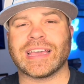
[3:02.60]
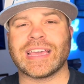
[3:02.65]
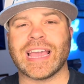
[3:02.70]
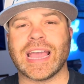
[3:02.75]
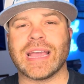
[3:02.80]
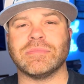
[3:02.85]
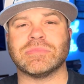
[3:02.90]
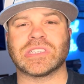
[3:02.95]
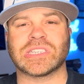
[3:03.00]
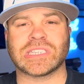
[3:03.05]

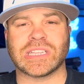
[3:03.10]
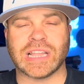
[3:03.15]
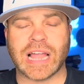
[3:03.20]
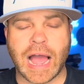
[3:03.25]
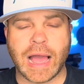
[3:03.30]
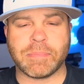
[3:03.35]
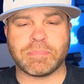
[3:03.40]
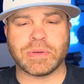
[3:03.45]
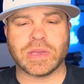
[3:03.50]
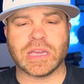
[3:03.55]
game
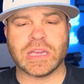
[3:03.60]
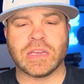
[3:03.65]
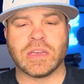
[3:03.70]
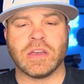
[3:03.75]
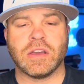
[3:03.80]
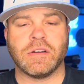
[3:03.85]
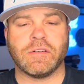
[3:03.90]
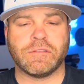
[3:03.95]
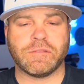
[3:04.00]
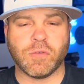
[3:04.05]
sloppy
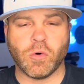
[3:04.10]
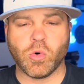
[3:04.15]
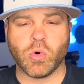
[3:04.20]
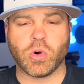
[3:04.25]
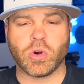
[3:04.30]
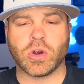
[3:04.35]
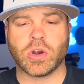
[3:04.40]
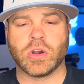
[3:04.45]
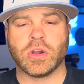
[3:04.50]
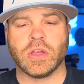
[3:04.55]

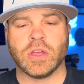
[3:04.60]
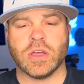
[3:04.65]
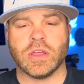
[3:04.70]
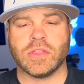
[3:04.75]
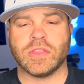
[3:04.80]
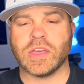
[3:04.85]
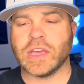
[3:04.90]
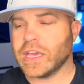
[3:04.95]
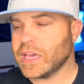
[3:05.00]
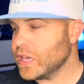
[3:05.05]
for
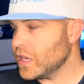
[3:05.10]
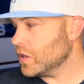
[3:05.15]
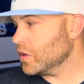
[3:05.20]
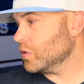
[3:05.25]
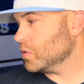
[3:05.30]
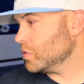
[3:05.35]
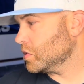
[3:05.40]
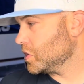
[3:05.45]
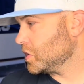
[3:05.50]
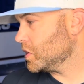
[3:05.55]
the
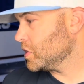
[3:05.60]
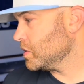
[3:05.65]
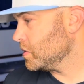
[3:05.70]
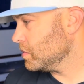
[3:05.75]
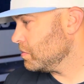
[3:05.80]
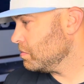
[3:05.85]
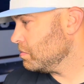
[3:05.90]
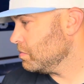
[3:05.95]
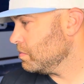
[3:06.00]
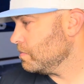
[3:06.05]
Heels.
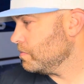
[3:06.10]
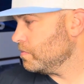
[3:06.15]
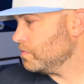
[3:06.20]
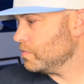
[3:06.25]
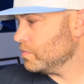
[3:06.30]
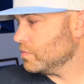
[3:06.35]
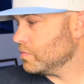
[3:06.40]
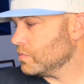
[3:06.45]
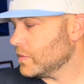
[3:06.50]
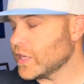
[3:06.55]

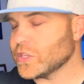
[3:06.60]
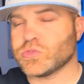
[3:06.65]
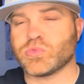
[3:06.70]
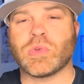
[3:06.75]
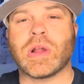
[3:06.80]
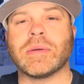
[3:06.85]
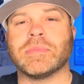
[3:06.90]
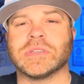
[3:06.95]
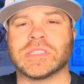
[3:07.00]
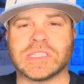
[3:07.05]
That's
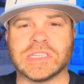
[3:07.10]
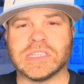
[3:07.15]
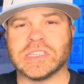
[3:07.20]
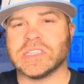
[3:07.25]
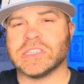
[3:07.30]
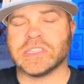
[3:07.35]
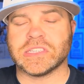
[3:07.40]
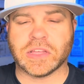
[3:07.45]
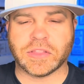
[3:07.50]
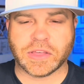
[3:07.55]
Ramesses.
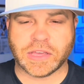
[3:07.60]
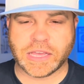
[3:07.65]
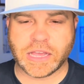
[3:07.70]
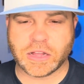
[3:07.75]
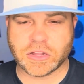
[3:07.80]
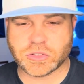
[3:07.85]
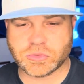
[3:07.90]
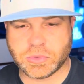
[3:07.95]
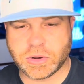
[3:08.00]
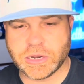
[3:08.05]
He's on the
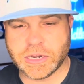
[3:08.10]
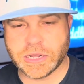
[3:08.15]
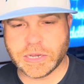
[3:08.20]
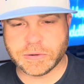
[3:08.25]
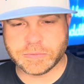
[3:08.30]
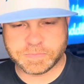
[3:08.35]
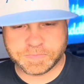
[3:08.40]
couch right now.